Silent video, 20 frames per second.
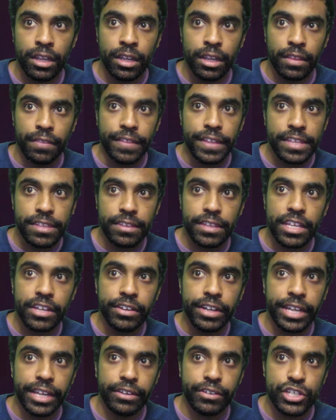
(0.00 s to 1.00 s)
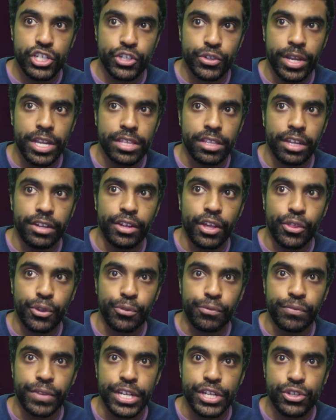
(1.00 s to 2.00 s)
"This stela illustrates another
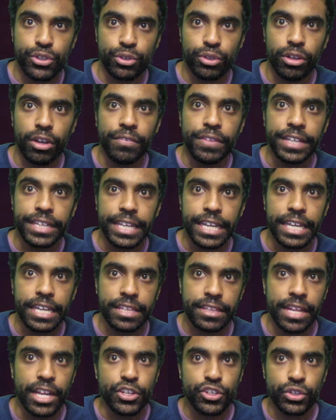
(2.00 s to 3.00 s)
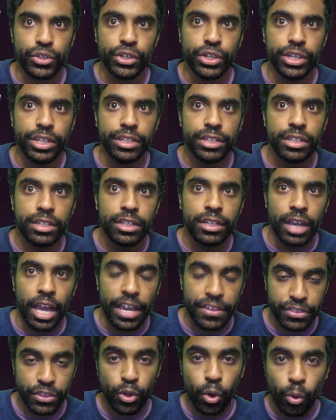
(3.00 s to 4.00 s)
feature of the king's Netcherhood.
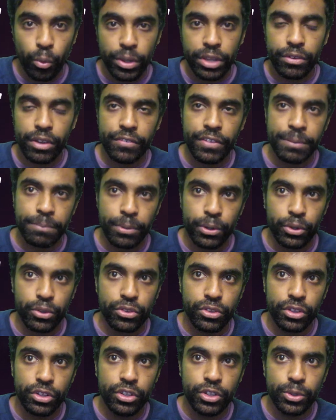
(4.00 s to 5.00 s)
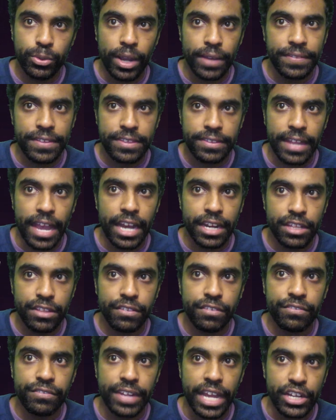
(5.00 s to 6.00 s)
As the only living person who had the status
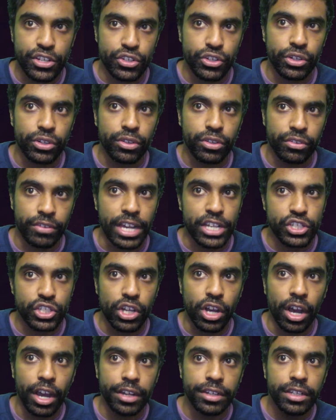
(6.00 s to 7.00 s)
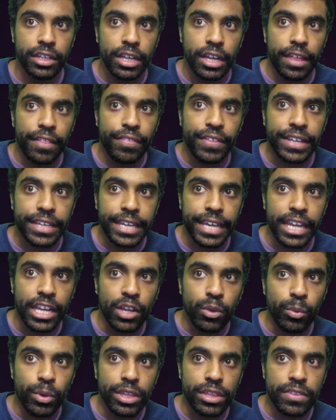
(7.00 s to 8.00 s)
of Netcher/god, the
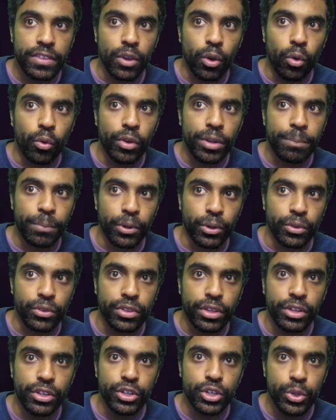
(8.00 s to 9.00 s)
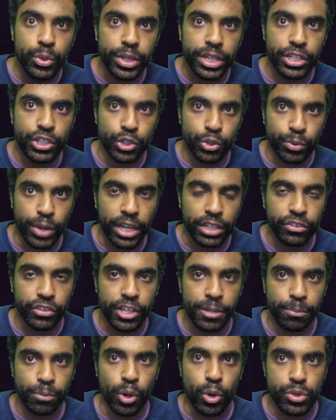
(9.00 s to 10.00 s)
king was the only person who could directly
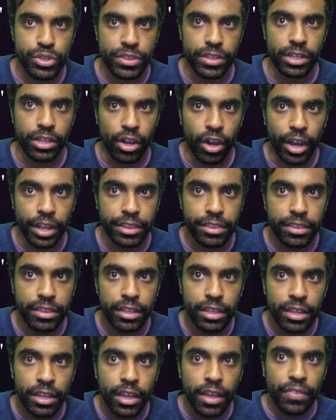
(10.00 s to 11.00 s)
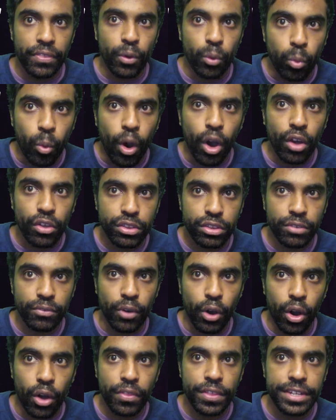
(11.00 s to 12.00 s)
approach the gods. The walls of
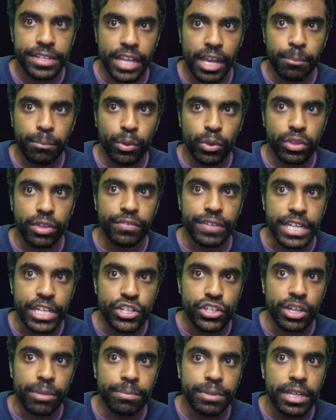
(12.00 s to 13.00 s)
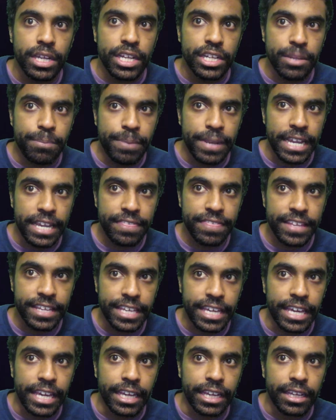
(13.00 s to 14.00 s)
all the temples of Egypt depict the
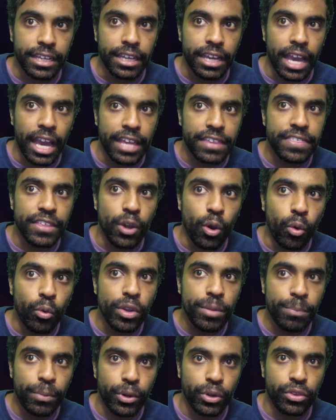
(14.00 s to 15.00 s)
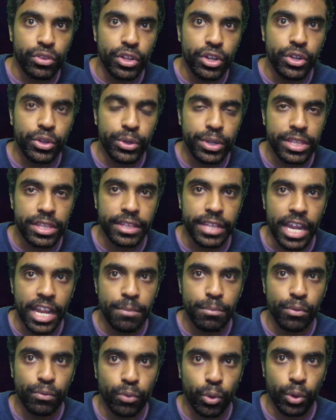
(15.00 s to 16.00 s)
king as the only person who could stand
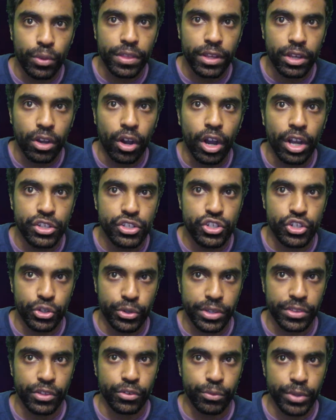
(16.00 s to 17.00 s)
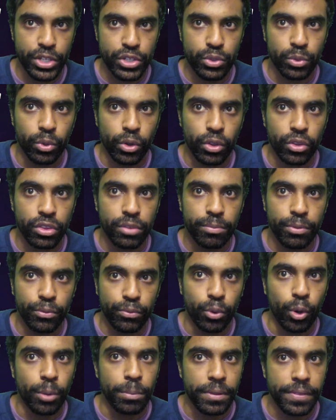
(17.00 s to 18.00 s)
before the gods during the rituals
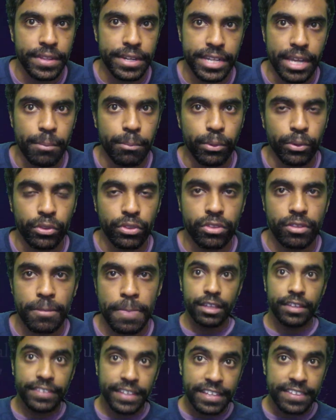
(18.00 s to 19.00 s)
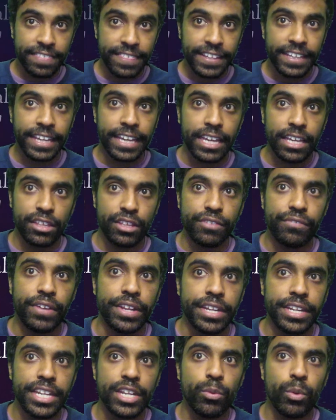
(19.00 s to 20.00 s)
performed in the temples. Since the king's
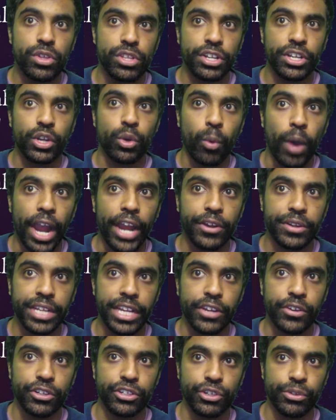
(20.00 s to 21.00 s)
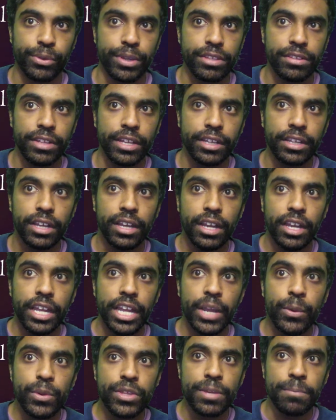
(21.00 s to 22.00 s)
divinity was an acquired characteristic,
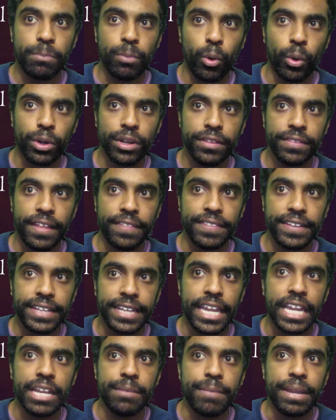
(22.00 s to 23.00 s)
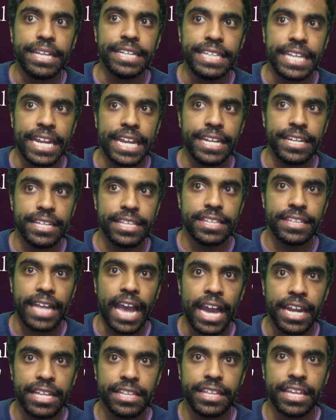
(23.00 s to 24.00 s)
it was important that the king maintain his
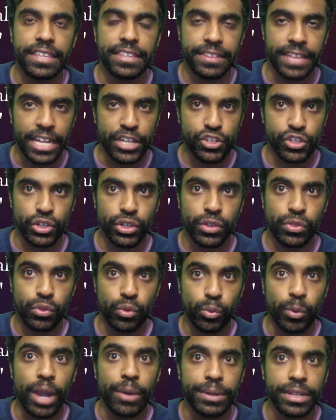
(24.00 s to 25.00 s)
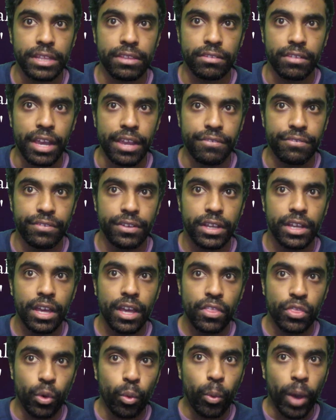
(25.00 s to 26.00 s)
status as Netcher throughout his life.
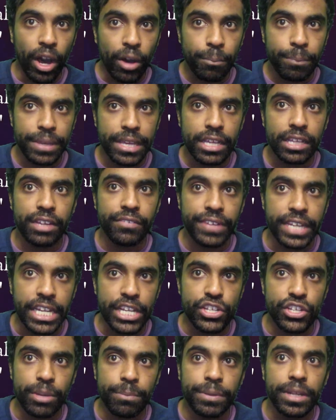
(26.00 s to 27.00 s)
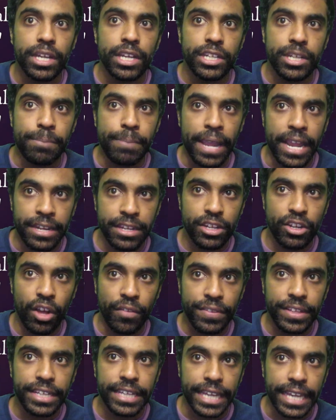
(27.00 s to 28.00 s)
The well-being of Egypt depended on
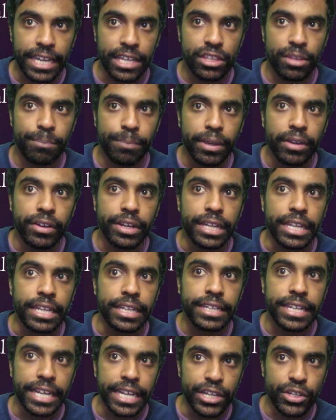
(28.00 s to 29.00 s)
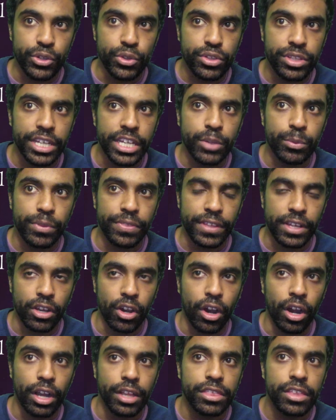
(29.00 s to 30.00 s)
the king's ability to intercede with the
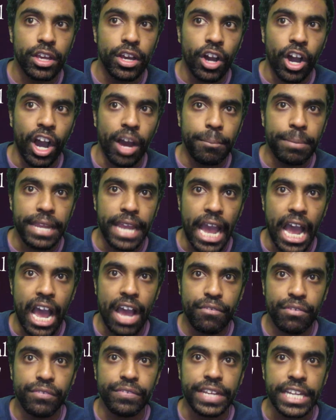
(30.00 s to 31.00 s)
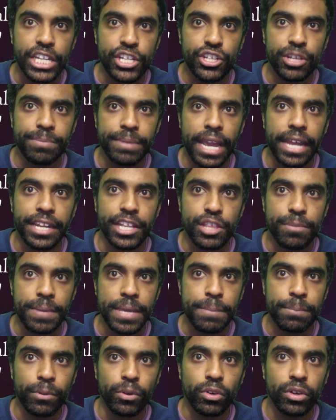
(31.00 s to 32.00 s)
gods on behalf of Egypt and its
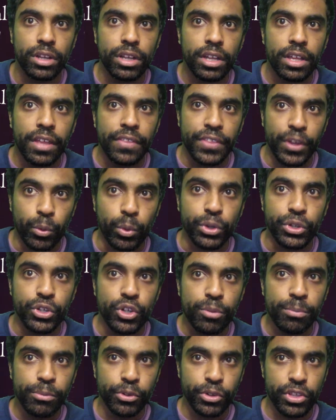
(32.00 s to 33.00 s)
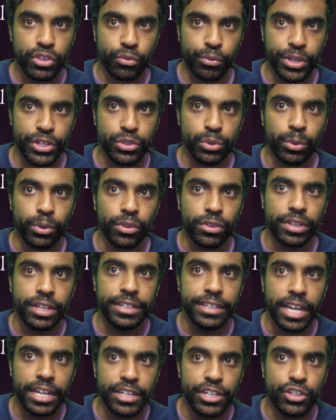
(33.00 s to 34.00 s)
people. There were numerous rituals
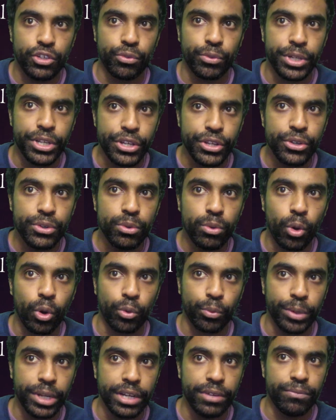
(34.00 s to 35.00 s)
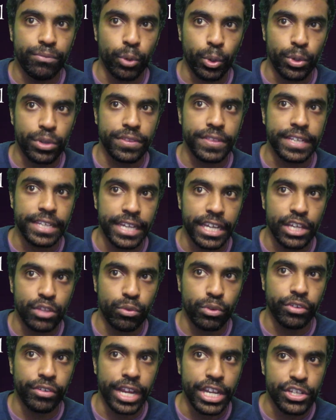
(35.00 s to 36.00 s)
intended to renew or reinforce the king's
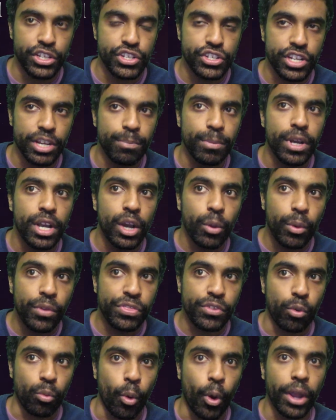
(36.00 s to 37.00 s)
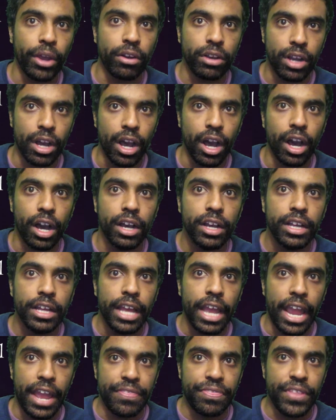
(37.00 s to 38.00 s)
relationship with the royal ka,
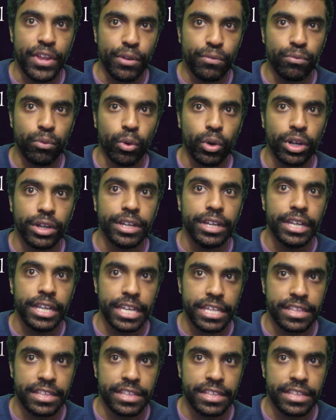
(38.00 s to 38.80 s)
and therefore his